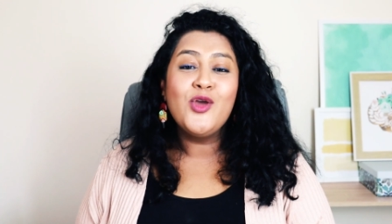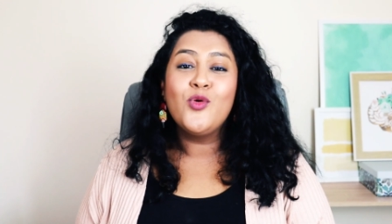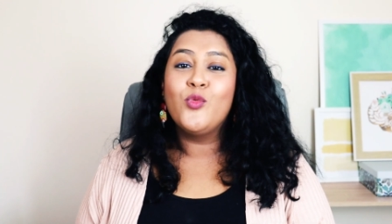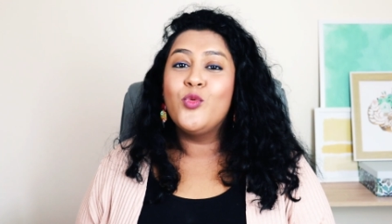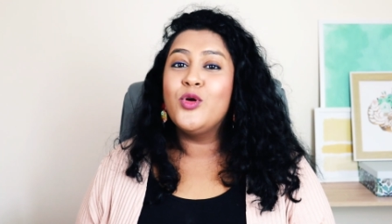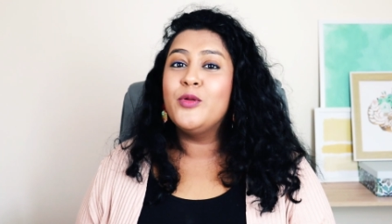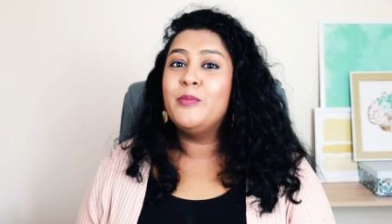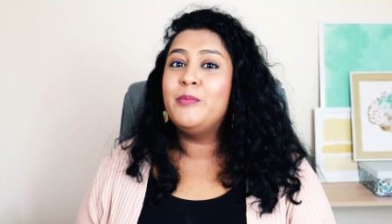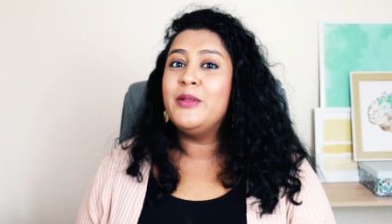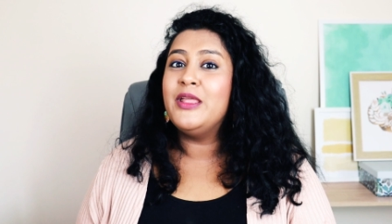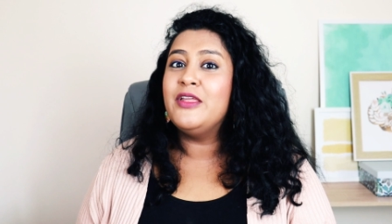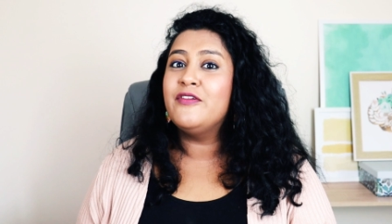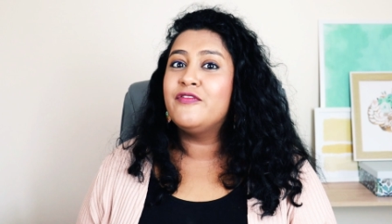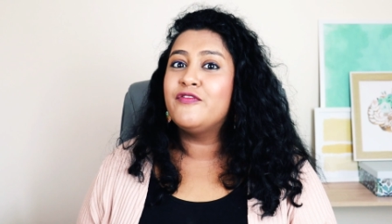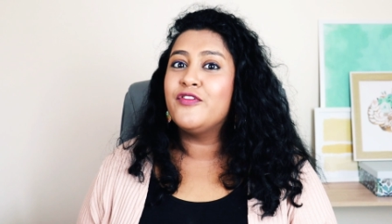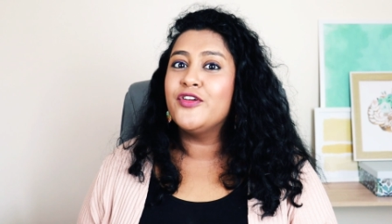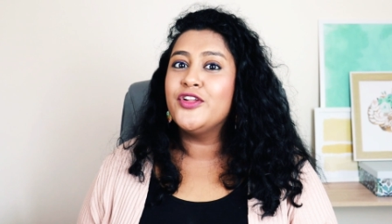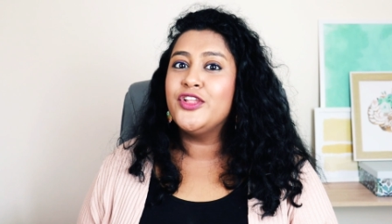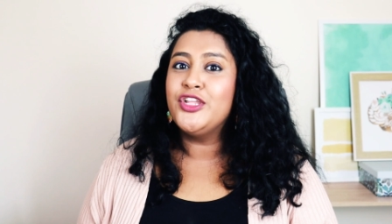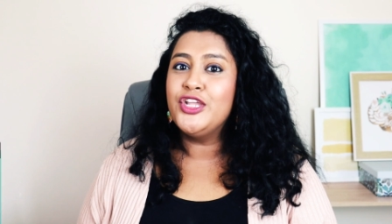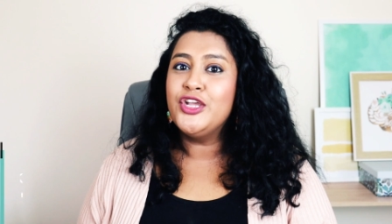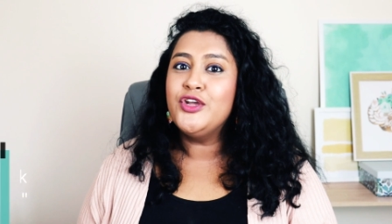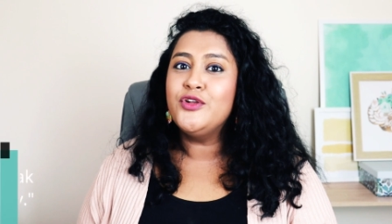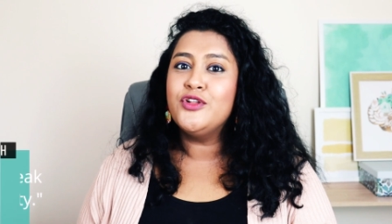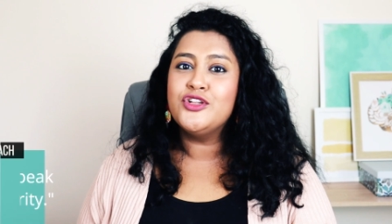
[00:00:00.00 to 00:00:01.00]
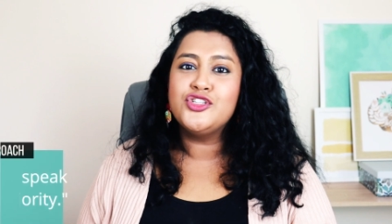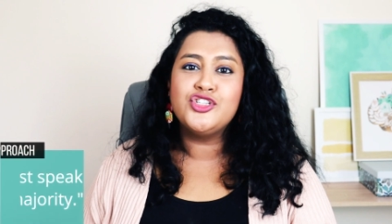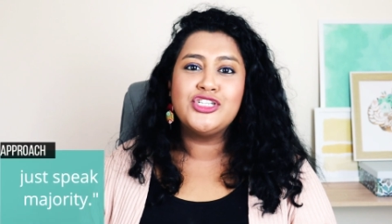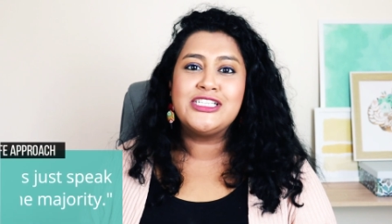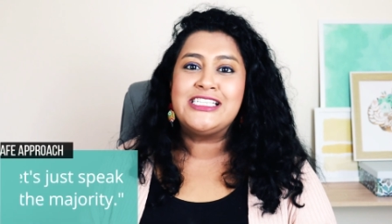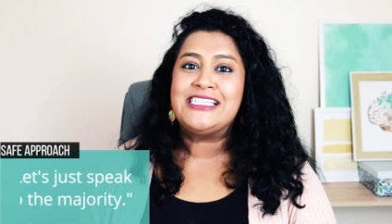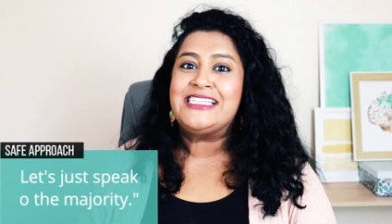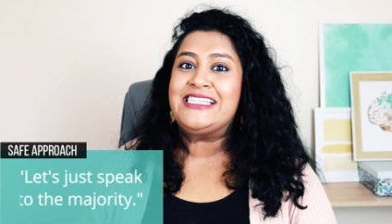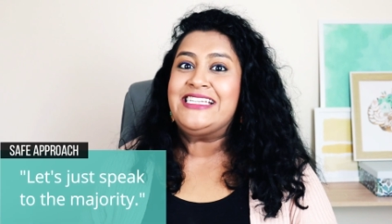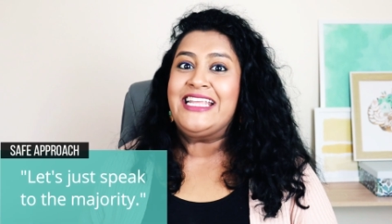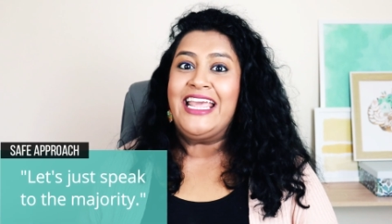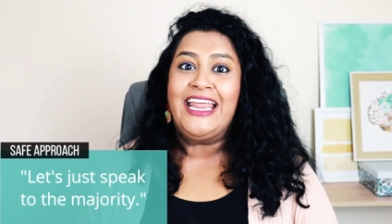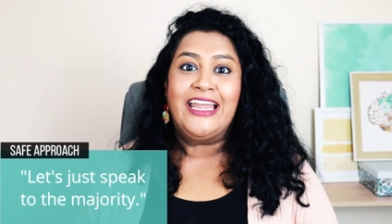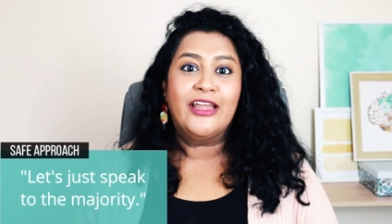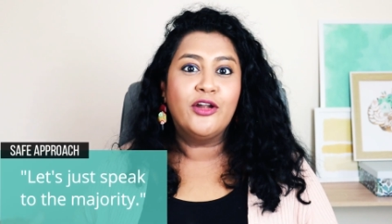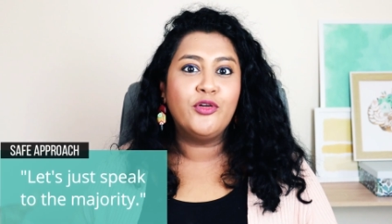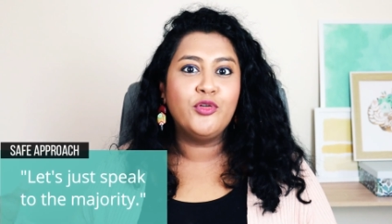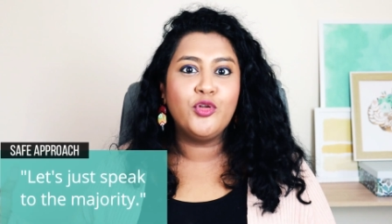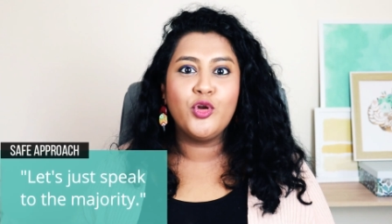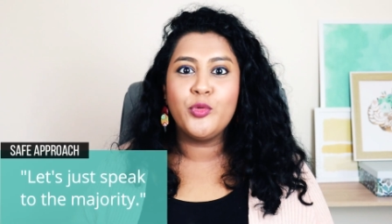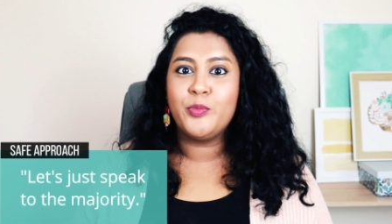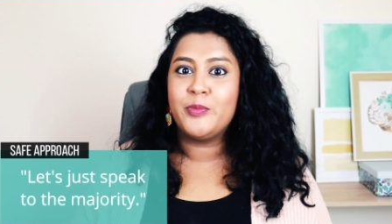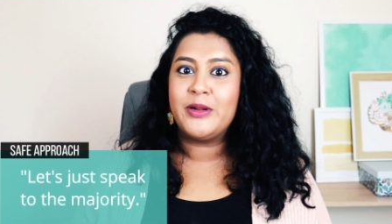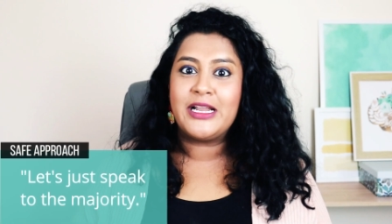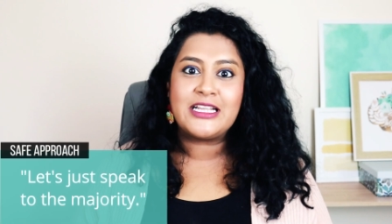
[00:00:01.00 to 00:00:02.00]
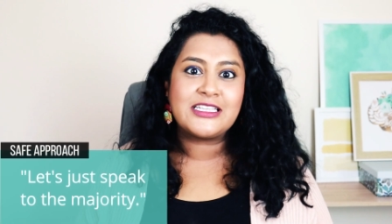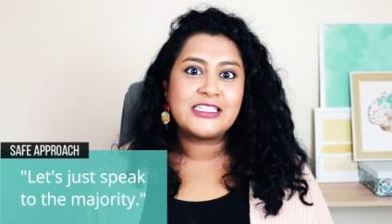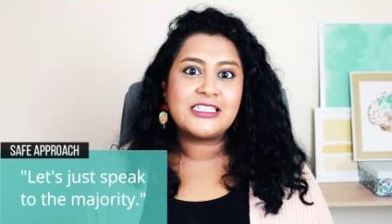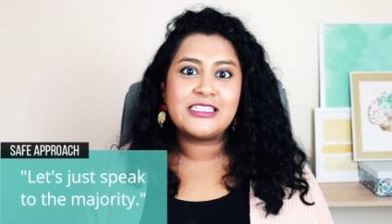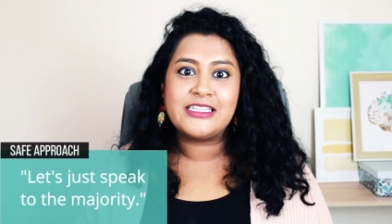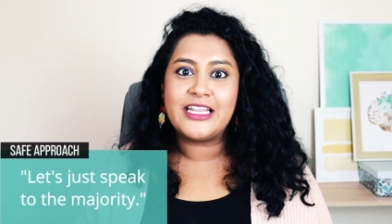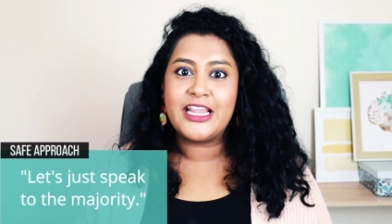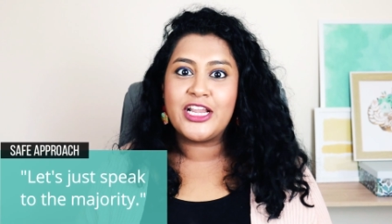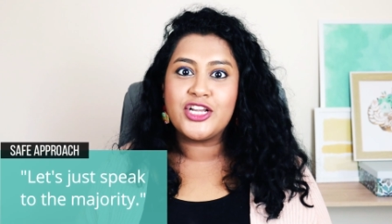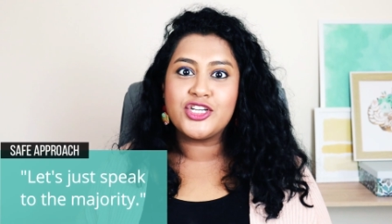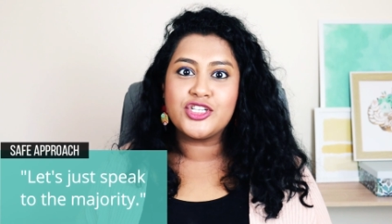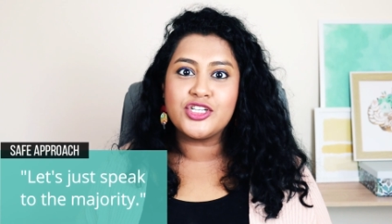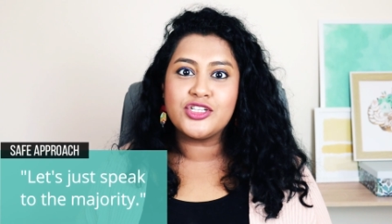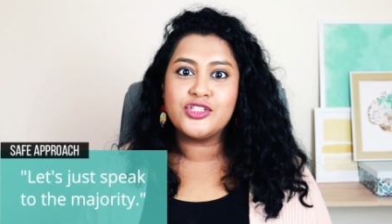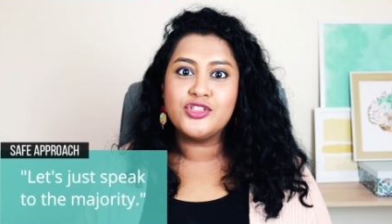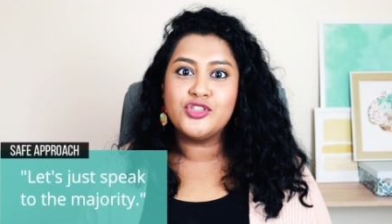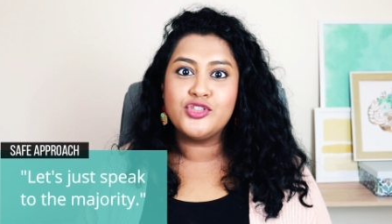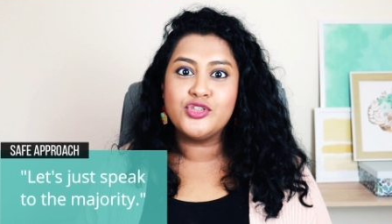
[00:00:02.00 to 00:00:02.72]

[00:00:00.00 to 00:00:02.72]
would be for you to just tailor your presentation